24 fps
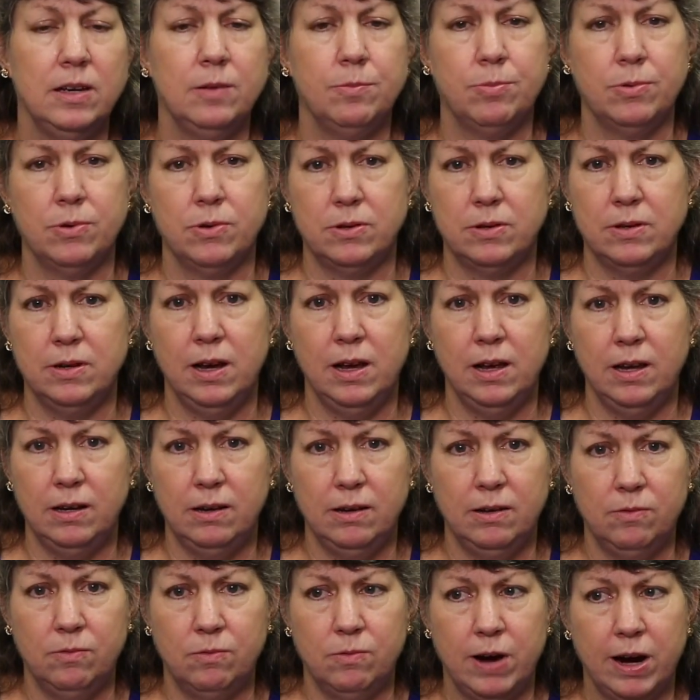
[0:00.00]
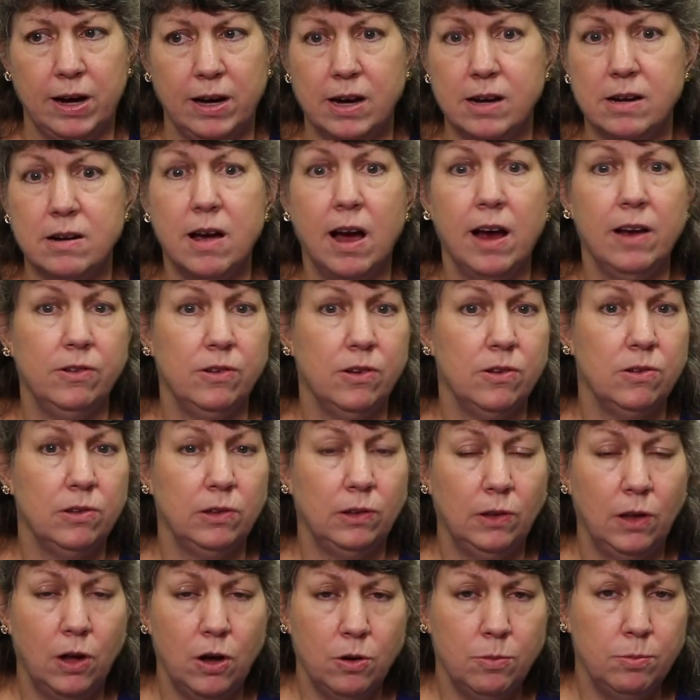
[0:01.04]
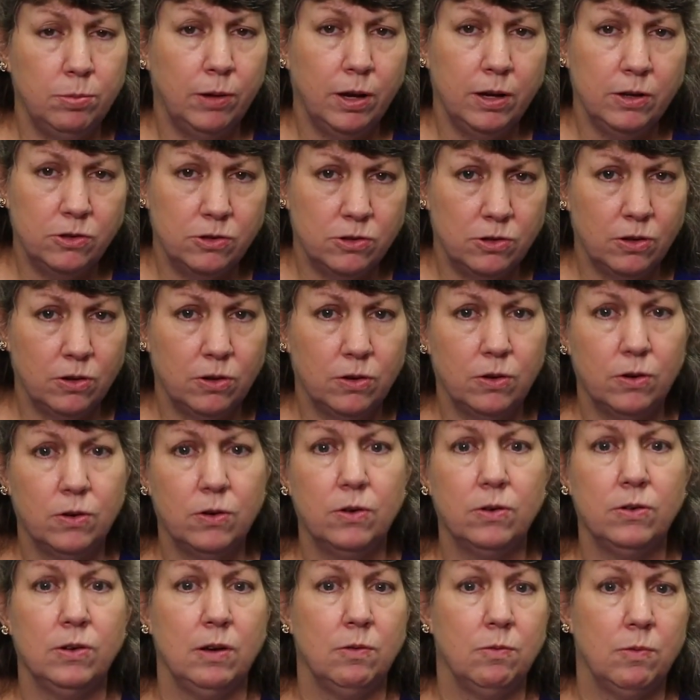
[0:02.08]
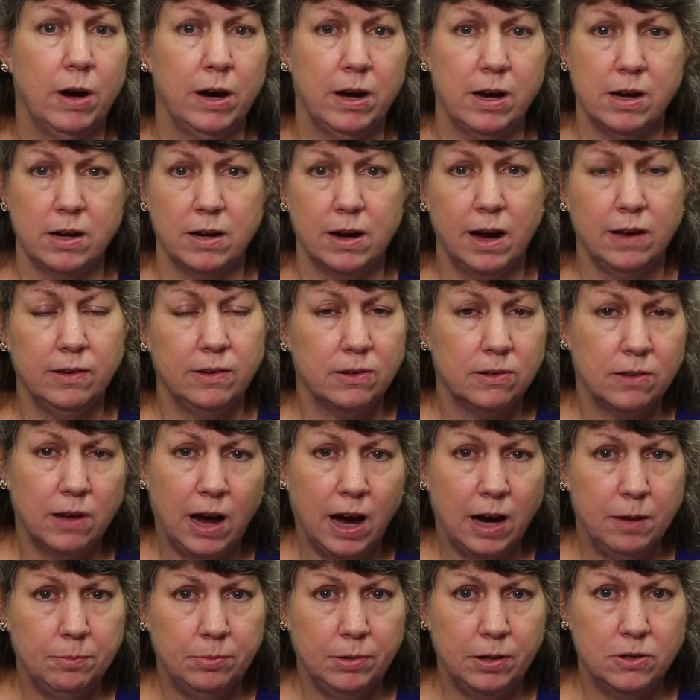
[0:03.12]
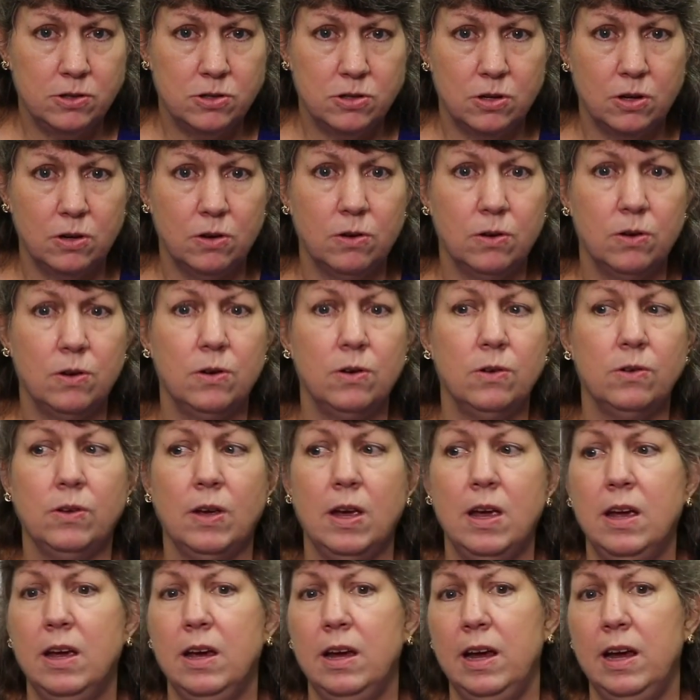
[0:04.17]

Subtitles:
it recognizes low blood sugars, it recognizes high blood sugars.